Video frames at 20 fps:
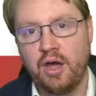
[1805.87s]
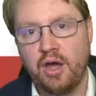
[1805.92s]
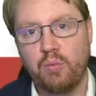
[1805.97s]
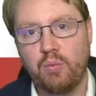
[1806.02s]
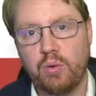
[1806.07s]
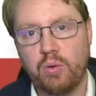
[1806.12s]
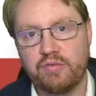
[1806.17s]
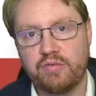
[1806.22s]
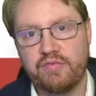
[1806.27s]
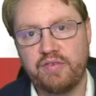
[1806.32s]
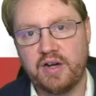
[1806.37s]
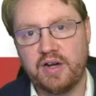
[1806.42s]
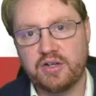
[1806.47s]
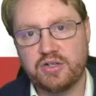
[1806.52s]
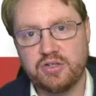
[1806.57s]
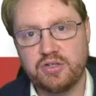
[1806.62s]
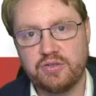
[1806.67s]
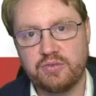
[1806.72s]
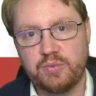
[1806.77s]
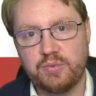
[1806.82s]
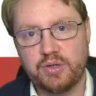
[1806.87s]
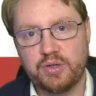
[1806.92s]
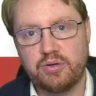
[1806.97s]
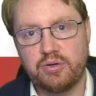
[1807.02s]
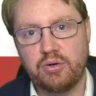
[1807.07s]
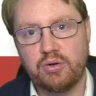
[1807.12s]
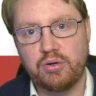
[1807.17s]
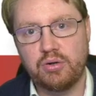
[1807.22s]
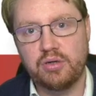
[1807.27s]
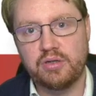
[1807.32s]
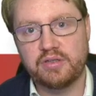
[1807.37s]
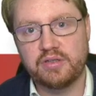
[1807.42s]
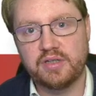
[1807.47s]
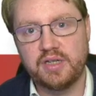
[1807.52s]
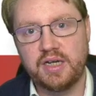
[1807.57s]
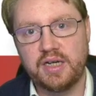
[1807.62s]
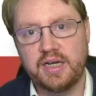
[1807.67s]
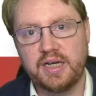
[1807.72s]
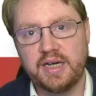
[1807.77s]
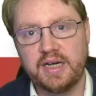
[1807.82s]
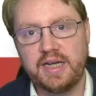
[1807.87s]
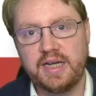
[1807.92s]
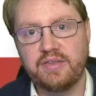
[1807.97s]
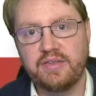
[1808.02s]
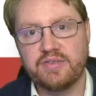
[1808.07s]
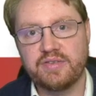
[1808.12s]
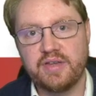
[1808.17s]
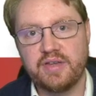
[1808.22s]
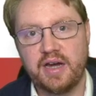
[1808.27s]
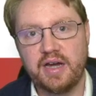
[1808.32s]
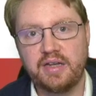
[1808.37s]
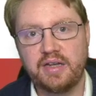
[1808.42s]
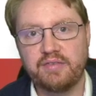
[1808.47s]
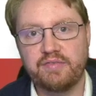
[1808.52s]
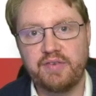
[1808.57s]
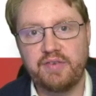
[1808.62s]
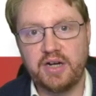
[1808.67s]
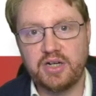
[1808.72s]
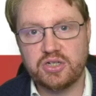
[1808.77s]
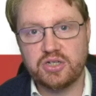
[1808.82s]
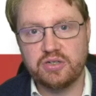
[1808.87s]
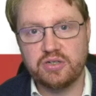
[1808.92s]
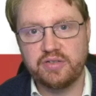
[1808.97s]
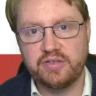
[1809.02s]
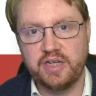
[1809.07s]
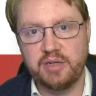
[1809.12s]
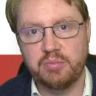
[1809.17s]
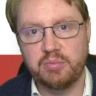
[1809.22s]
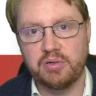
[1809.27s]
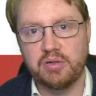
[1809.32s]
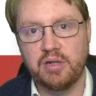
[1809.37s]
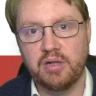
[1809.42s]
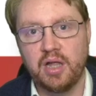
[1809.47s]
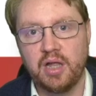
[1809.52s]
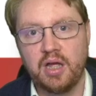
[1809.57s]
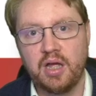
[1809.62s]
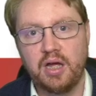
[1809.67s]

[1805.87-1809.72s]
what functions were called inside a function table,